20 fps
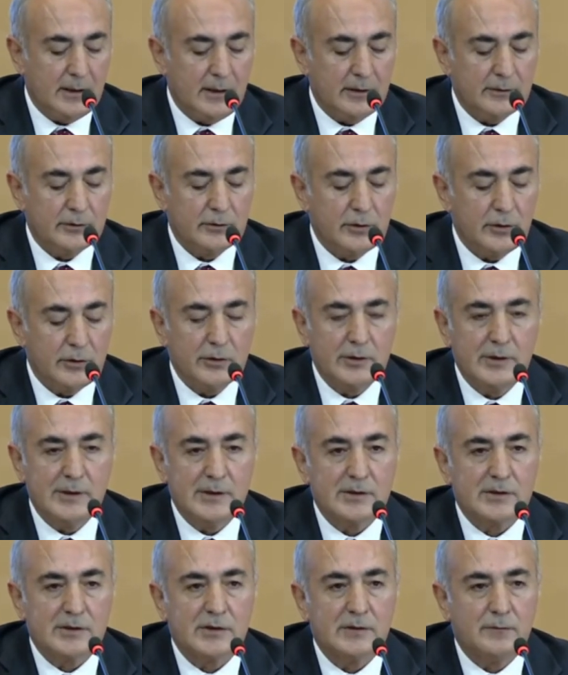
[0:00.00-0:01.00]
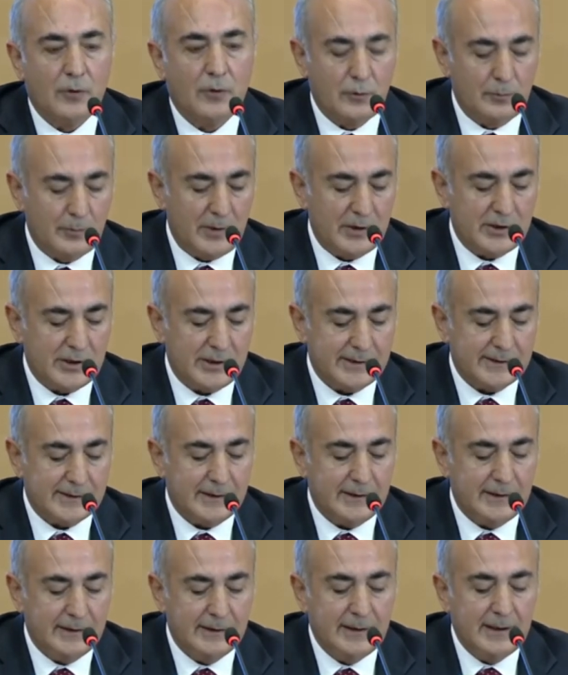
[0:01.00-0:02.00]
on Turkey's reform
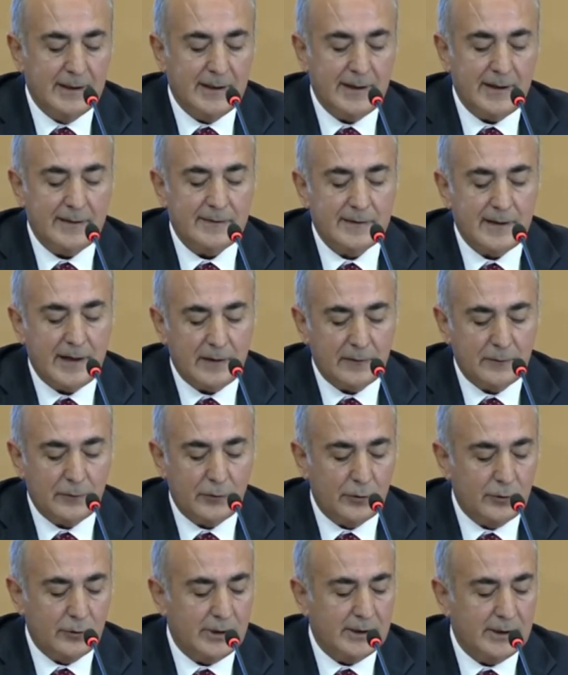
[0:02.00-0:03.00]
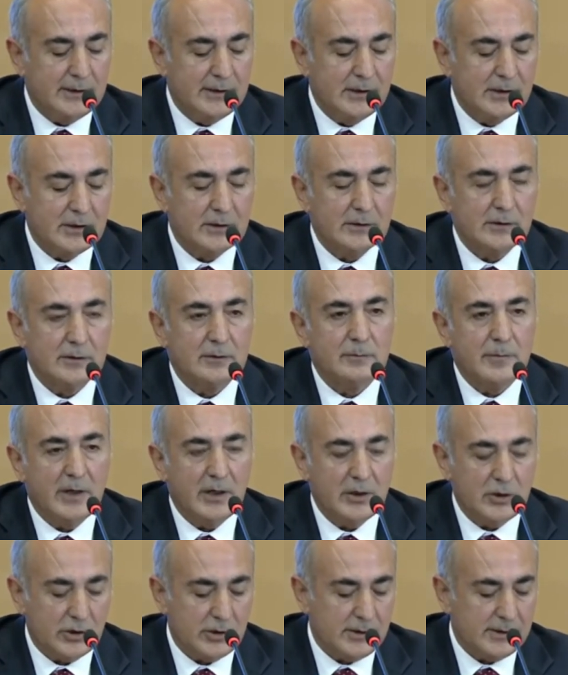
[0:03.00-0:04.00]
agenda and therefore additional
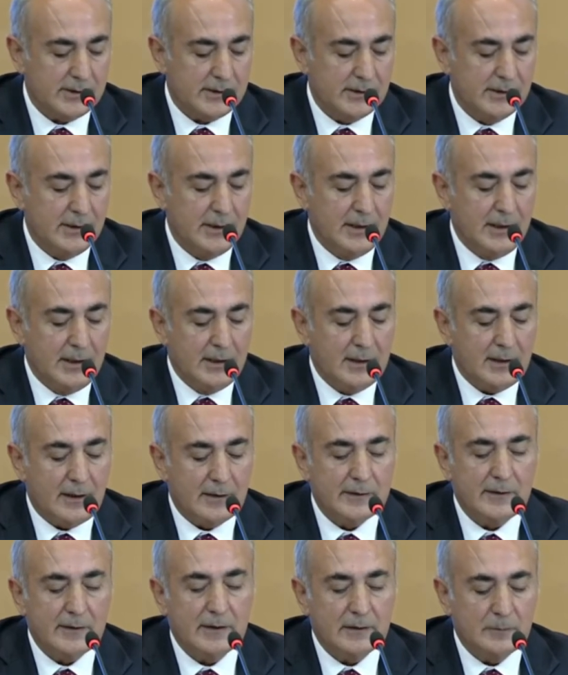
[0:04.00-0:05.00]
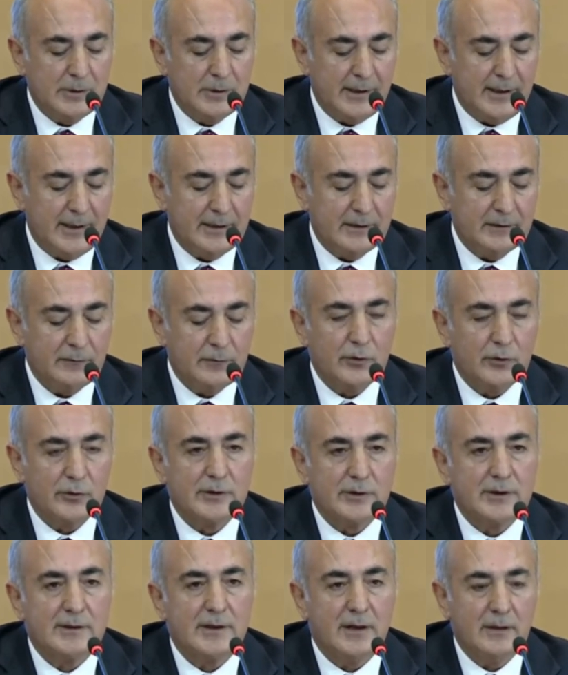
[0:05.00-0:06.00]
measures are not planned for
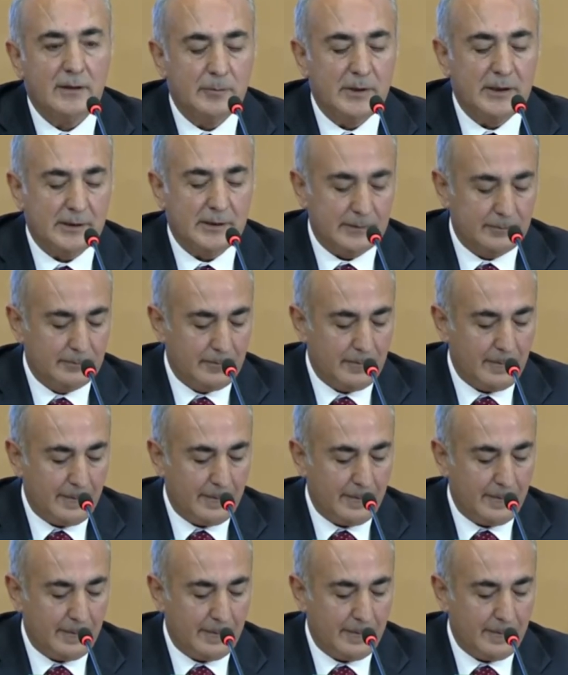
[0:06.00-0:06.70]
the time being.